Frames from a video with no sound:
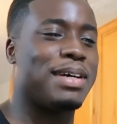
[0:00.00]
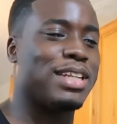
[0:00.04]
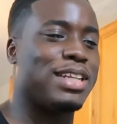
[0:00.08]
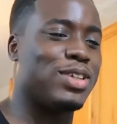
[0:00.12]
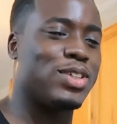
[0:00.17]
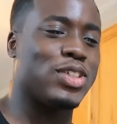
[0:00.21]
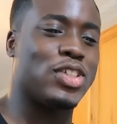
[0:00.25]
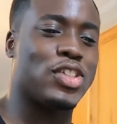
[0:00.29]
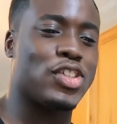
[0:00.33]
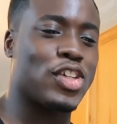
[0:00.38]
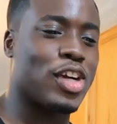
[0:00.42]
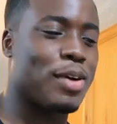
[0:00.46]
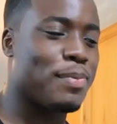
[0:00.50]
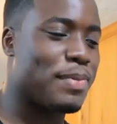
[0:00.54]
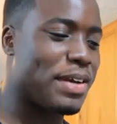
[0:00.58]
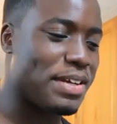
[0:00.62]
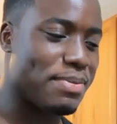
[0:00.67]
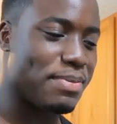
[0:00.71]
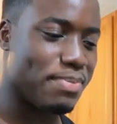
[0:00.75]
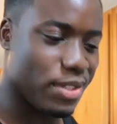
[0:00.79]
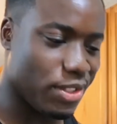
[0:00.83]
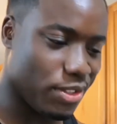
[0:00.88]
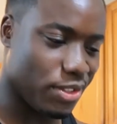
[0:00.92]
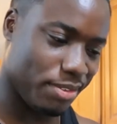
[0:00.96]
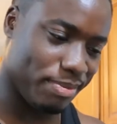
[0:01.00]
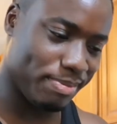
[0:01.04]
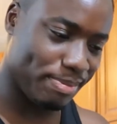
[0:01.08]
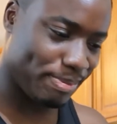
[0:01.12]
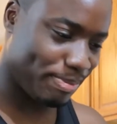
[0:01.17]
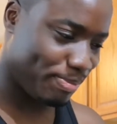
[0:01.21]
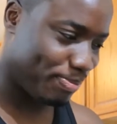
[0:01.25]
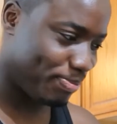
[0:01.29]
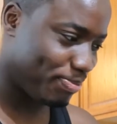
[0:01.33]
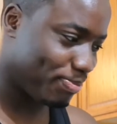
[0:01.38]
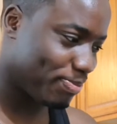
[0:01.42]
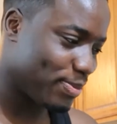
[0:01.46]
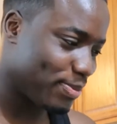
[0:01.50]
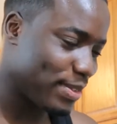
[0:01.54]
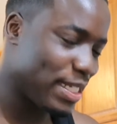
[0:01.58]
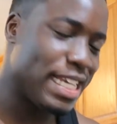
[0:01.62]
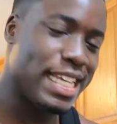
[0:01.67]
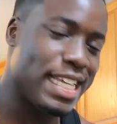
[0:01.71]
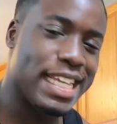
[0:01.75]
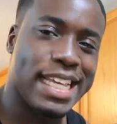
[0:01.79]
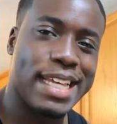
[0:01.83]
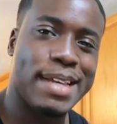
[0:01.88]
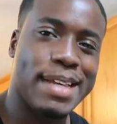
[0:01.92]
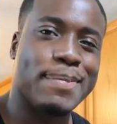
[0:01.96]
my little strawberry milk.
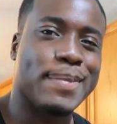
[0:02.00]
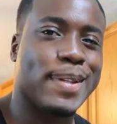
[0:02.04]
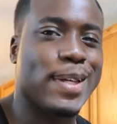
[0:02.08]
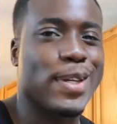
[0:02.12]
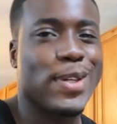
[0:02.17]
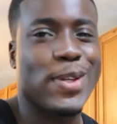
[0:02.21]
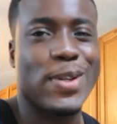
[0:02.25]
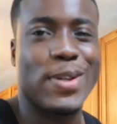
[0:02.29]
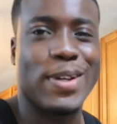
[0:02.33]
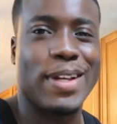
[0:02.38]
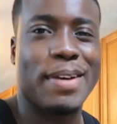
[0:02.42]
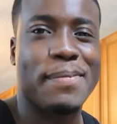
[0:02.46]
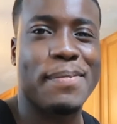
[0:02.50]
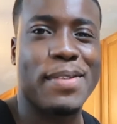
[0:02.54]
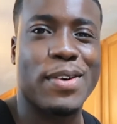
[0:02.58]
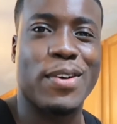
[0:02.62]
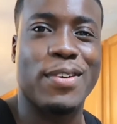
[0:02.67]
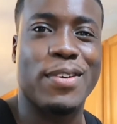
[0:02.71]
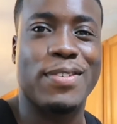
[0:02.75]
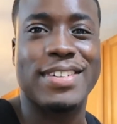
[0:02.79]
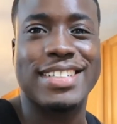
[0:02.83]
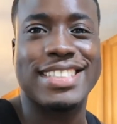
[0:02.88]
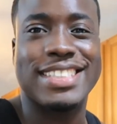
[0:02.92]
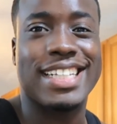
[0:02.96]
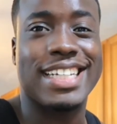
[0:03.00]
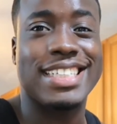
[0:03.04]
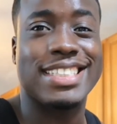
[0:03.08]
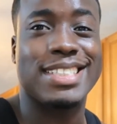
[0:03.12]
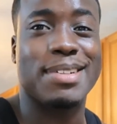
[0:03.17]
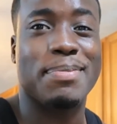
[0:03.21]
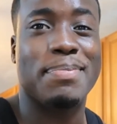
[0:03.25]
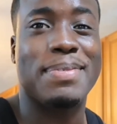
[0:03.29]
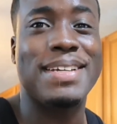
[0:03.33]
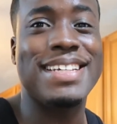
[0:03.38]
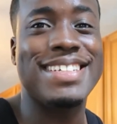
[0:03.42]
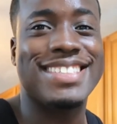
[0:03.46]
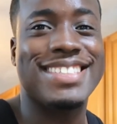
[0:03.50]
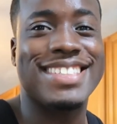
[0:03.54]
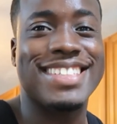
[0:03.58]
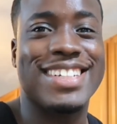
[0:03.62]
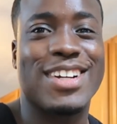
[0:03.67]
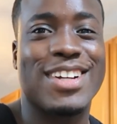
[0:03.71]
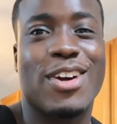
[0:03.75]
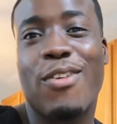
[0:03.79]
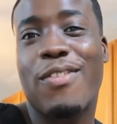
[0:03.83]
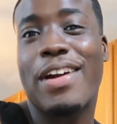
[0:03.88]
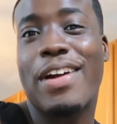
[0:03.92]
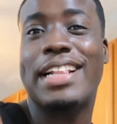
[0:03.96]
Like, yo, I'm gonna go for a slice of pizza.
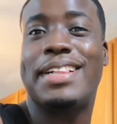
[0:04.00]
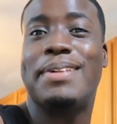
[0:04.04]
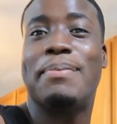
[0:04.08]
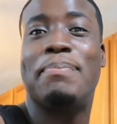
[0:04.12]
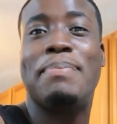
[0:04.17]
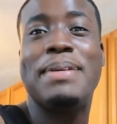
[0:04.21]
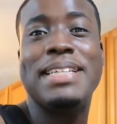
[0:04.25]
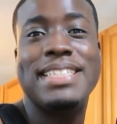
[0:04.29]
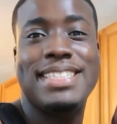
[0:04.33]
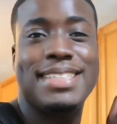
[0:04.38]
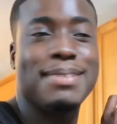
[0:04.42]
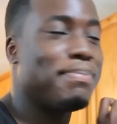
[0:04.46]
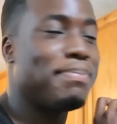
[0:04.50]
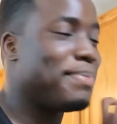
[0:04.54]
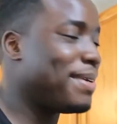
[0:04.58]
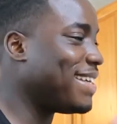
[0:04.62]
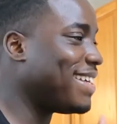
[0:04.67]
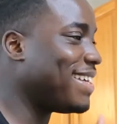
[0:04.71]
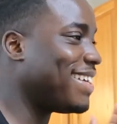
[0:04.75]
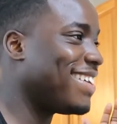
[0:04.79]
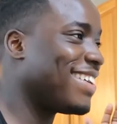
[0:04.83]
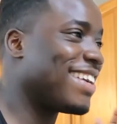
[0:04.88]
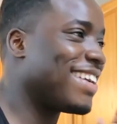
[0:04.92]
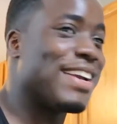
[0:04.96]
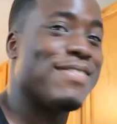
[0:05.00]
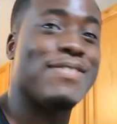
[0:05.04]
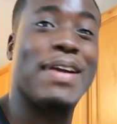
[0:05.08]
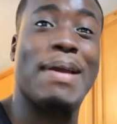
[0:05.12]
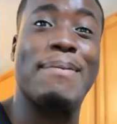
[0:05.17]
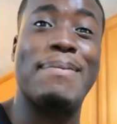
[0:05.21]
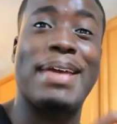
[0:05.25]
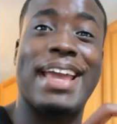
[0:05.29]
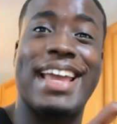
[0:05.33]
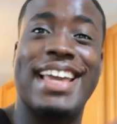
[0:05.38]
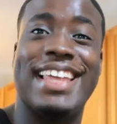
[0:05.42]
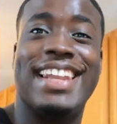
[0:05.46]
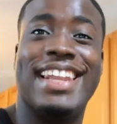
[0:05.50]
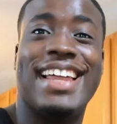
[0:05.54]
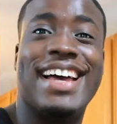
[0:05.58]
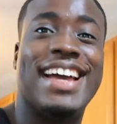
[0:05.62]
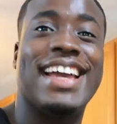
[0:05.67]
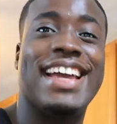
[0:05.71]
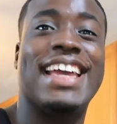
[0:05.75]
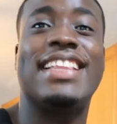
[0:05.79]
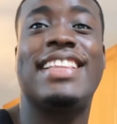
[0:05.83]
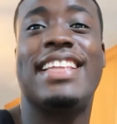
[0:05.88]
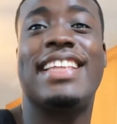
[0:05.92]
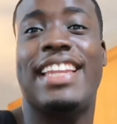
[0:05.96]
Go right to Pizza Pit, get right back in
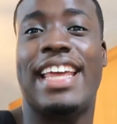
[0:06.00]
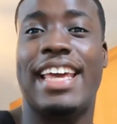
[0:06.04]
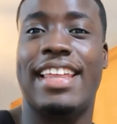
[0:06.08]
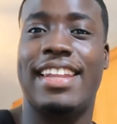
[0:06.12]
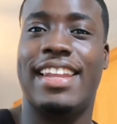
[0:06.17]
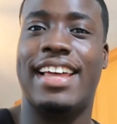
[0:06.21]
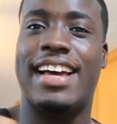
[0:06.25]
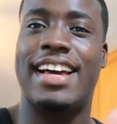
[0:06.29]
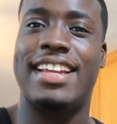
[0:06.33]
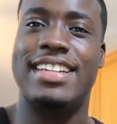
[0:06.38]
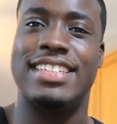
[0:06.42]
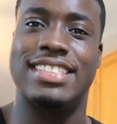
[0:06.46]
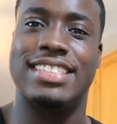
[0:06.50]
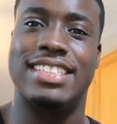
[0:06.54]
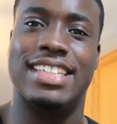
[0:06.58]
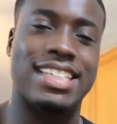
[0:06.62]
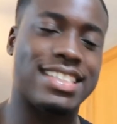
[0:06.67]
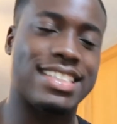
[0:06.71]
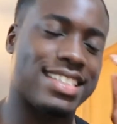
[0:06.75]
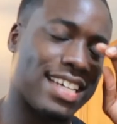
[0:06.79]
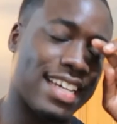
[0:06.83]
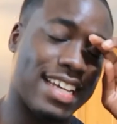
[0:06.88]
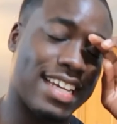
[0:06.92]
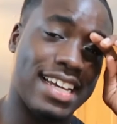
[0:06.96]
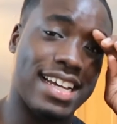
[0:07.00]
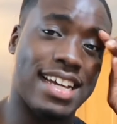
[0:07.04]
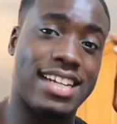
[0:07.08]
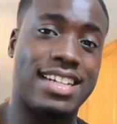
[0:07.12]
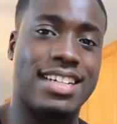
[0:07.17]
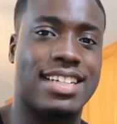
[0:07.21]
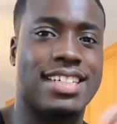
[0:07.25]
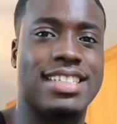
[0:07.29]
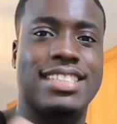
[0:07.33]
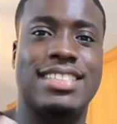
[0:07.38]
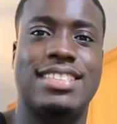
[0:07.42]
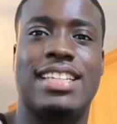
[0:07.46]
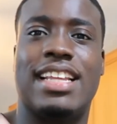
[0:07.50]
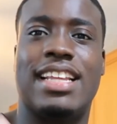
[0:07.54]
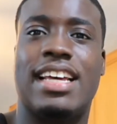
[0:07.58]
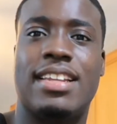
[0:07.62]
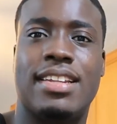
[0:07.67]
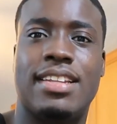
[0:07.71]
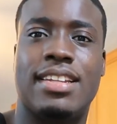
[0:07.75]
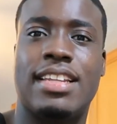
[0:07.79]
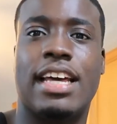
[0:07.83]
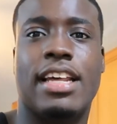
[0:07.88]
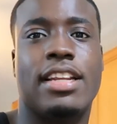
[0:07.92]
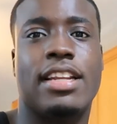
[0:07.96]
line, and then that line is less chaotic because
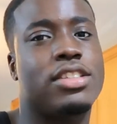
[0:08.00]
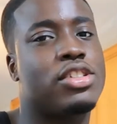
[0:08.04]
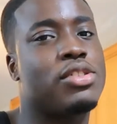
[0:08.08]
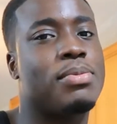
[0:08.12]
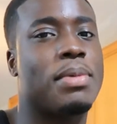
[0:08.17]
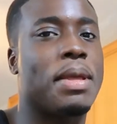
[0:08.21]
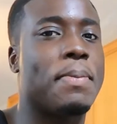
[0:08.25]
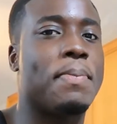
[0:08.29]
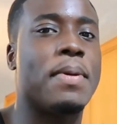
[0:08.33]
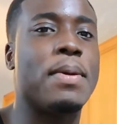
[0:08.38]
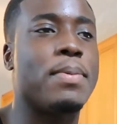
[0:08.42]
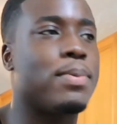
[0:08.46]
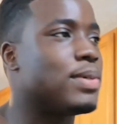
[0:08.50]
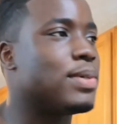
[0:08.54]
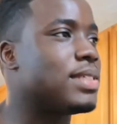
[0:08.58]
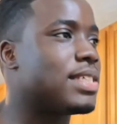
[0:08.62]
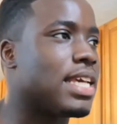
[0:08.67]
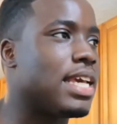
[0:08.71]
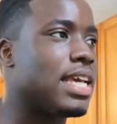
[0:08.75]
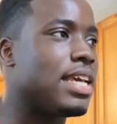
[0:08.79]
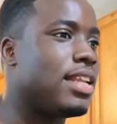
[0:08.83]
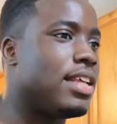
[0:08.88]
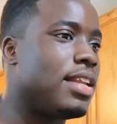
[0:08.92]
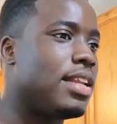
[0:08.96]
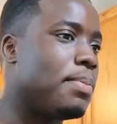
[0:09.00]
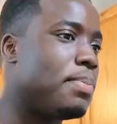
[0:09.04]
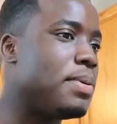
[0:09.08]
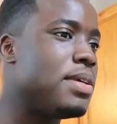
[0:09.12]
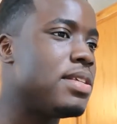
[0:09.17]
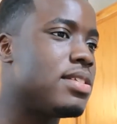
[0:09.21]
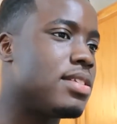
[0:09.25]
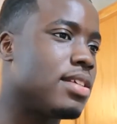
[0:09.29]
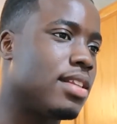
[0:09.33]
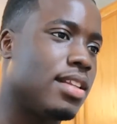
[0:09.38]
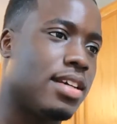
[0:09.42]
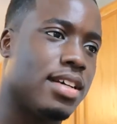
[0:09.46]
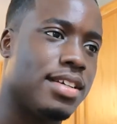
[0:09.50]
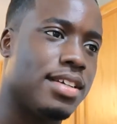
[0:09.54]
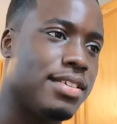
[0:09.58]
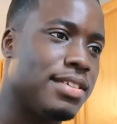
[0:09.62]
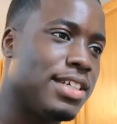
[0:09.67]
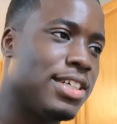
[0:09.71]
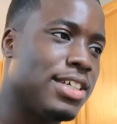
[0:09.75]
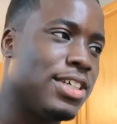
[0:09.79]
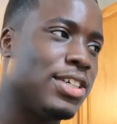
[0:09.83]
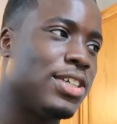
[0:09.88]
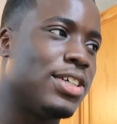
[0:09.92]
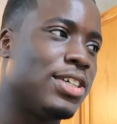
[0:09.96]
not too many people was getting in the pizza line.
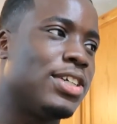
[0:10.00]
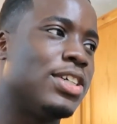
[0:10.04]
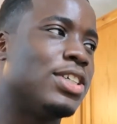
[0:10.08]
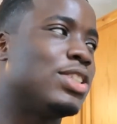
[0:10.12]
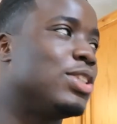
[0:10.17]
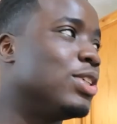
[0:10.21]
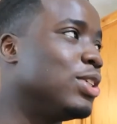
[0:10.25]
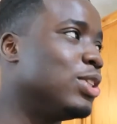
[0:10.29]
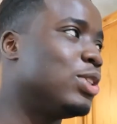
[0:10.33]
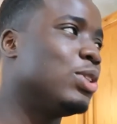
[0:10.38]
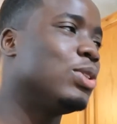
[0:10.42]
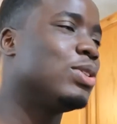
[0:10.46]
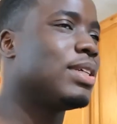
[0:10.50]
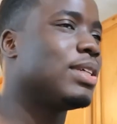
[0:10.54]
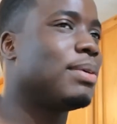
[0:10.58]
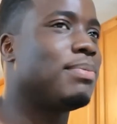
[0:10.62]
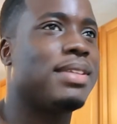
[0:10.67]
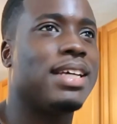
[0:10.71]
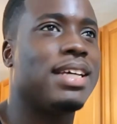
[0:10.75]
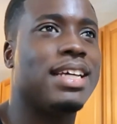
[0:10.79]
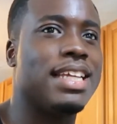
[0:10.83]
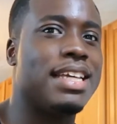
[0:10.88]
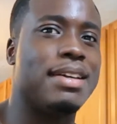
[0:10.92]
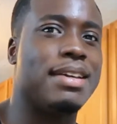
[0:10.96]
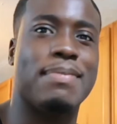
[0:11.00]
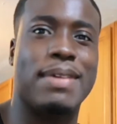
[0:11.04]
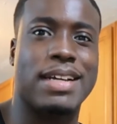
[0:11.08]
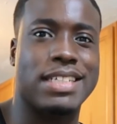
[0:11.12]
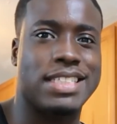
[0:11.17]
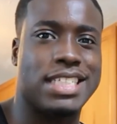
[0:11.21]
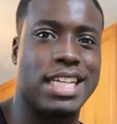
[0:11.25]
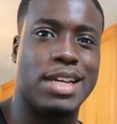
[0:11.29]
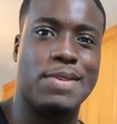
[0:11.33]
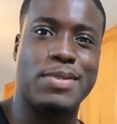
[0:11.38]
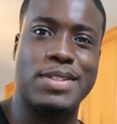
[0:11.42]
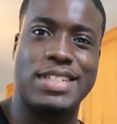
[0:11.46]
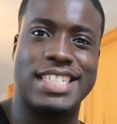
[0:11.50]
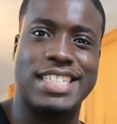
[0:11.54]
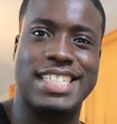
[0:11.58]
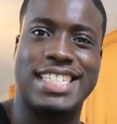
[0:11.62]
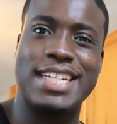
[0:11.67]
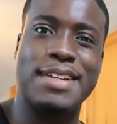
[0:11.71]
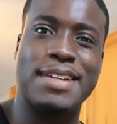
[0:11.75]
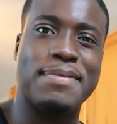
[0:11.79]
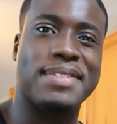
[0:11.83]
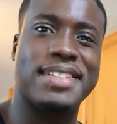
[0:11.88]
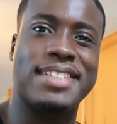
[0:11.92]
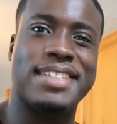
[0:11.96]
So as soon as I'm done eating my sandwich and
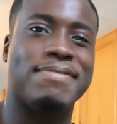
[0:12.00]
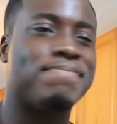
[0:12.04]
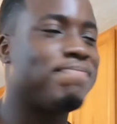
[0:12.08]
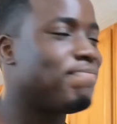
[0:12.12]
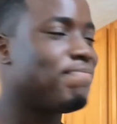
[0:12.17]
chips,